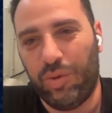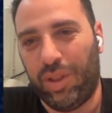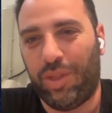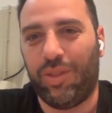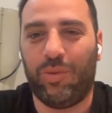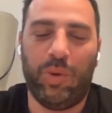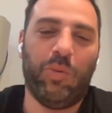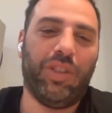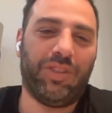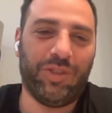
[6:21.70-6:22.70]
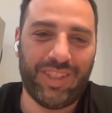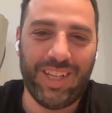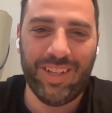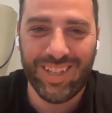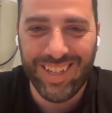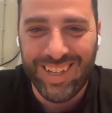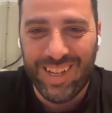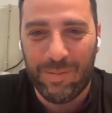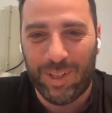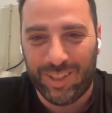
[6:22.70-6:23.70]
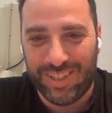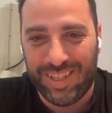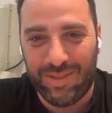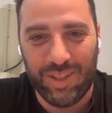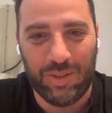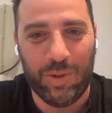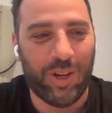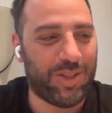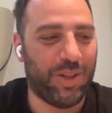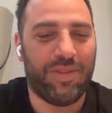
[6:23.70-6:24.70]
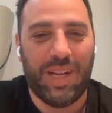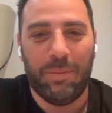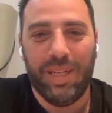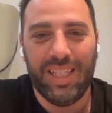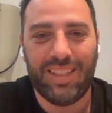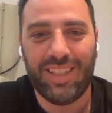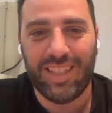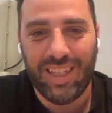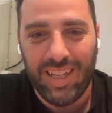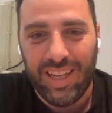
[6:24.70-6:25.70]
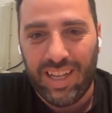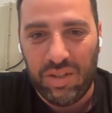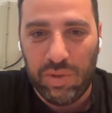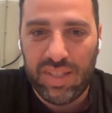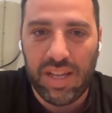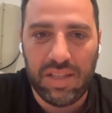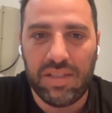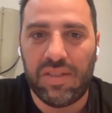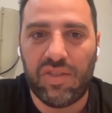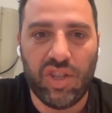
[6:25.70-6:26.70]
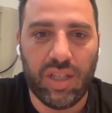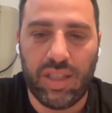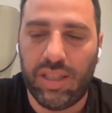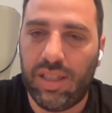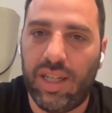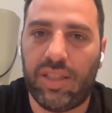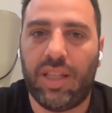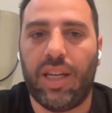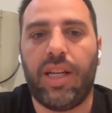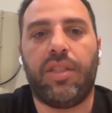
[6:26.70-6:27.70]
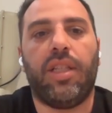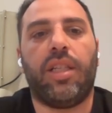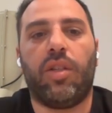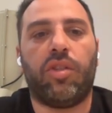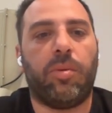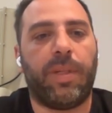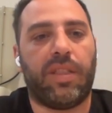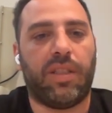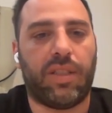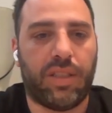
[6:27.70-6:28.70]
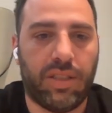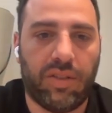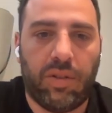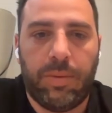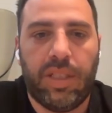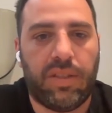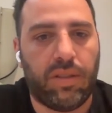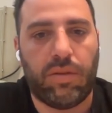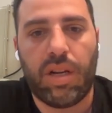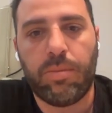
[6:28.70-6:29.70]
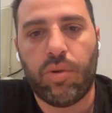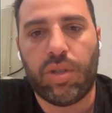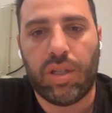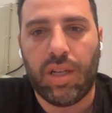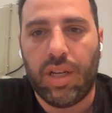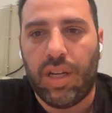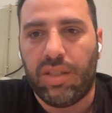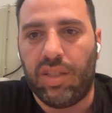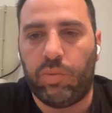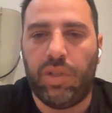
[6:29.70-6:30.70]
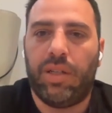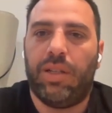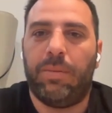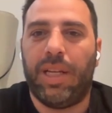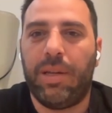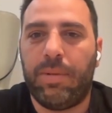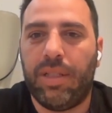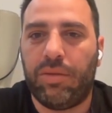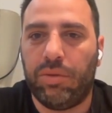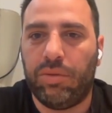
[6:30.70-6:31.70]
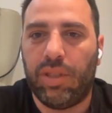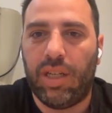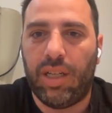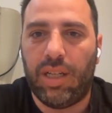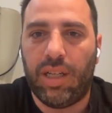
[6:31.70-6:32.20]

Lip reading: we want to say about ourselves that we also have the ability, and we started this journey, right? Creating an automatic deterministic runbook that we'd be able to